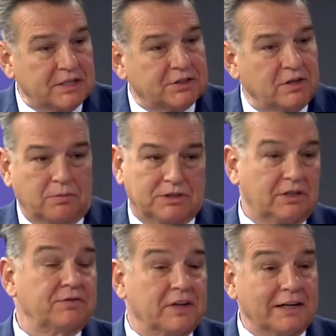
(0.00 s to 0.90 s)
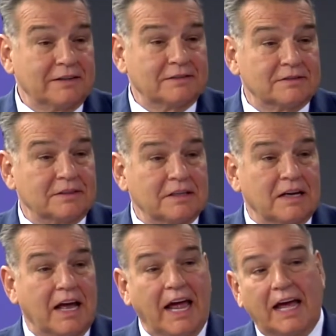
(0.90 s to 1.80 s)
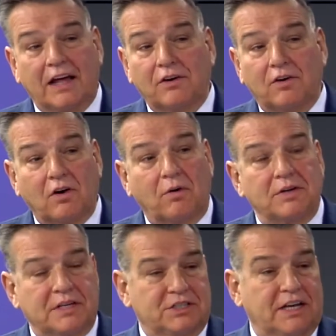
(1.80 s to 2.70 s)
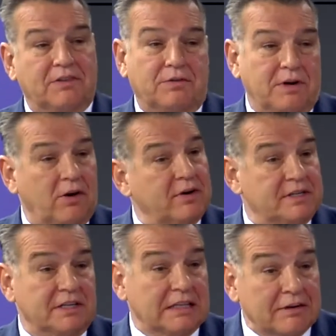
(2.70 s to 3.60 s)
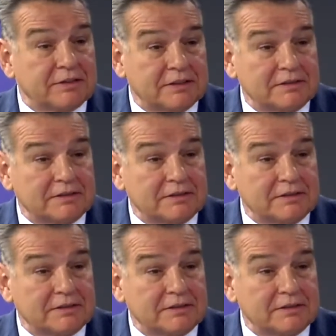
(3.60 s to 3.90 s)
denture that was ill-fitting. And her lower teeth, she had 3 lower teeth left.